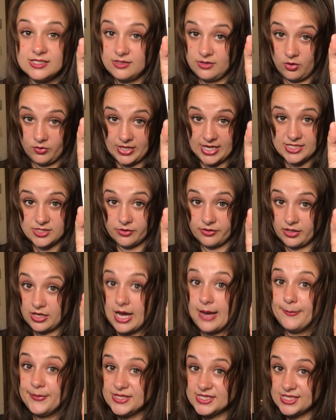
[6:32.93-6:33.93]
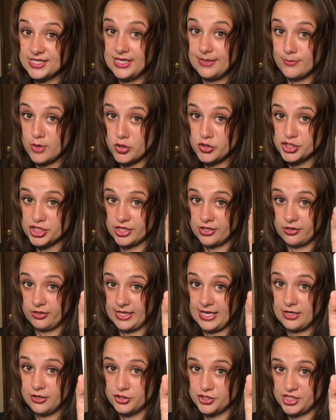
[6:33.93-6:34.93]
okay, so the cup is an emotional
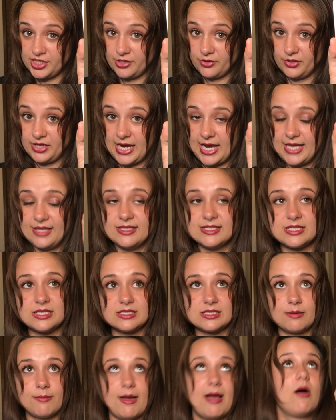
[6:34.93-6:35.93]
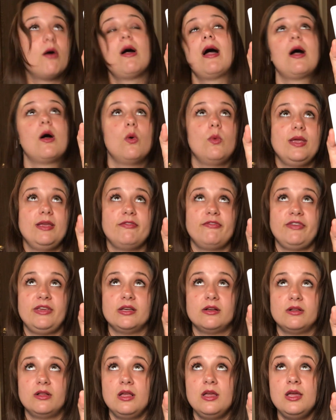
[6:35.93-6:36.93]
energy, okay? This is about how we
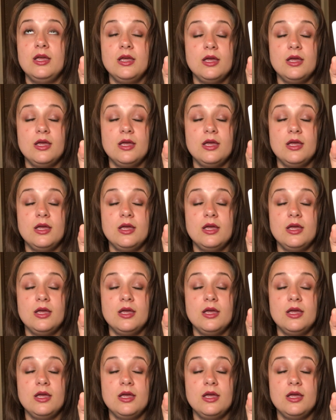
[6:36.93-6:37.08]
feel.